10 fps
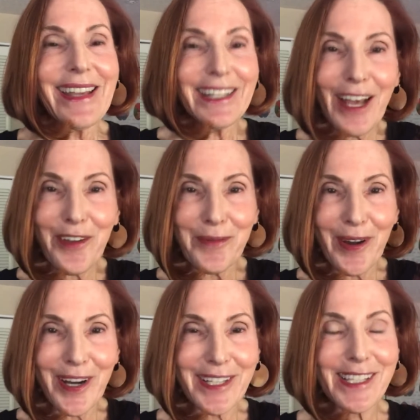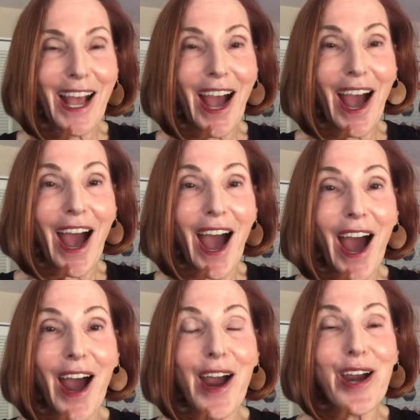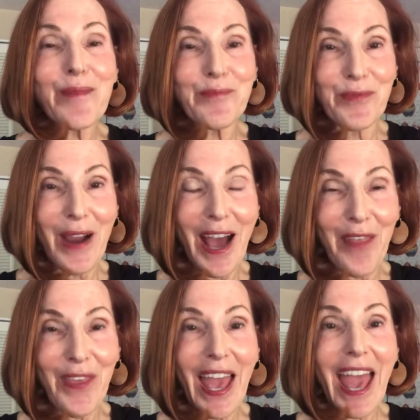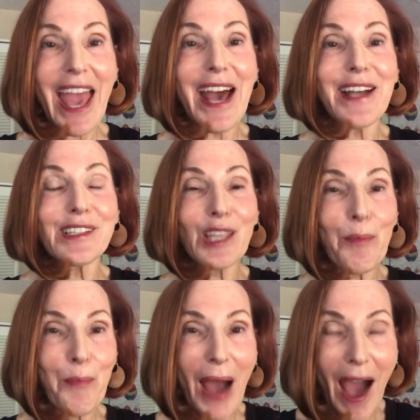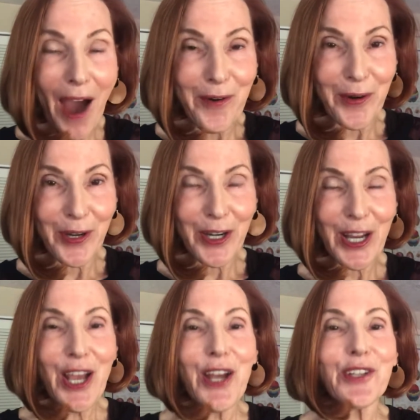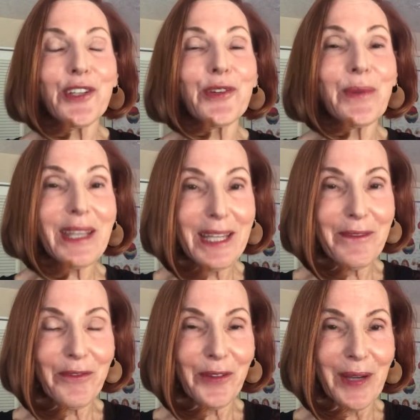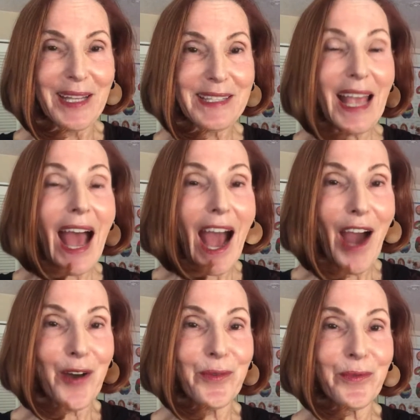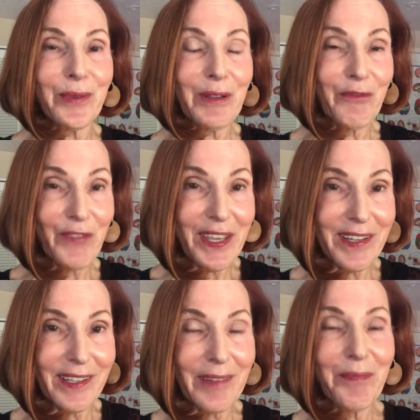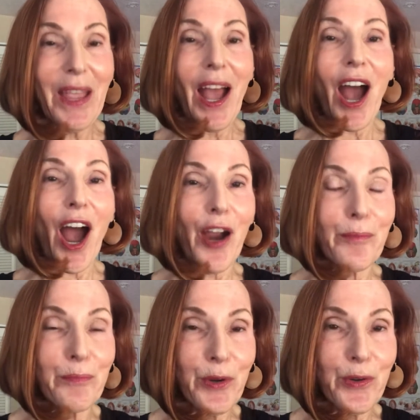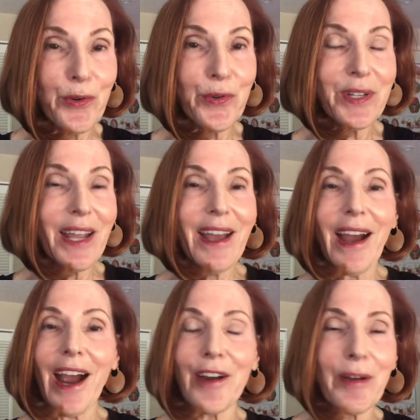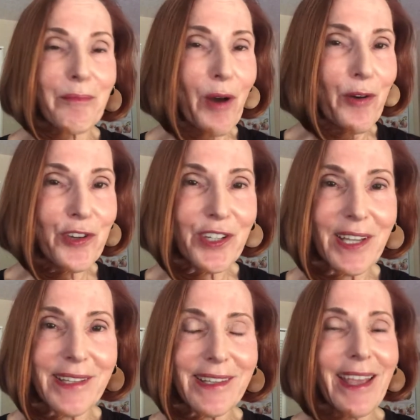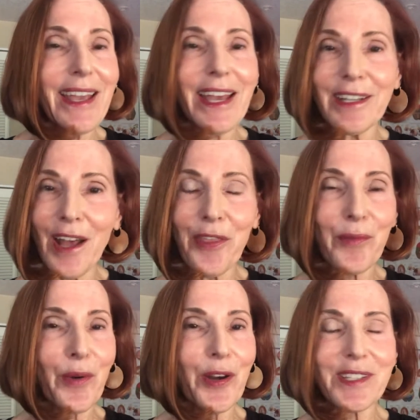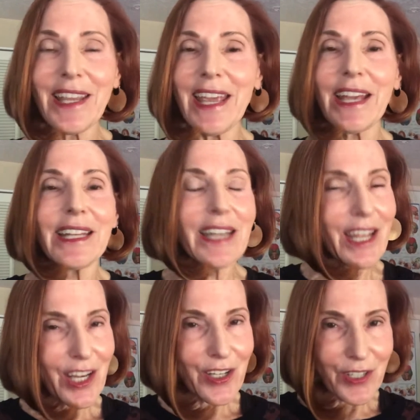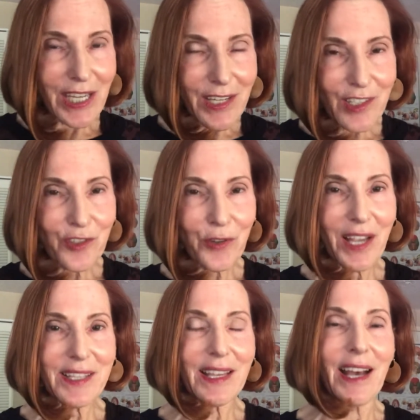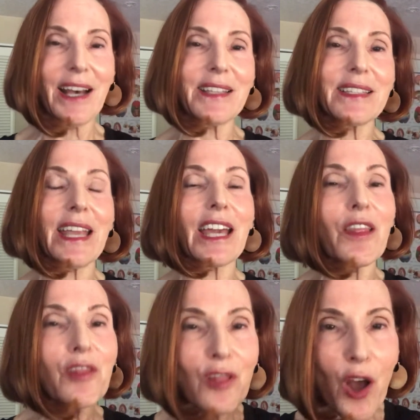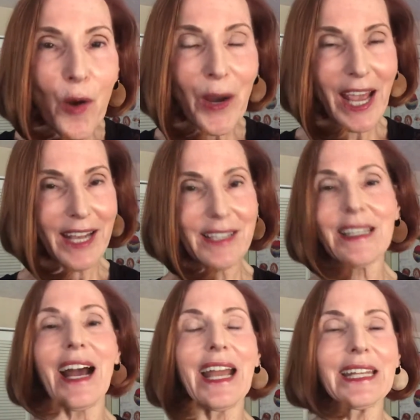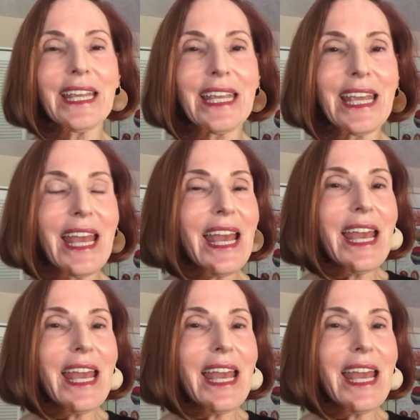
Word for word: In other words, our breath has the power to influence how we feel, our mood, our emotions. In other words, it can de-stress us, it can lower anxiety,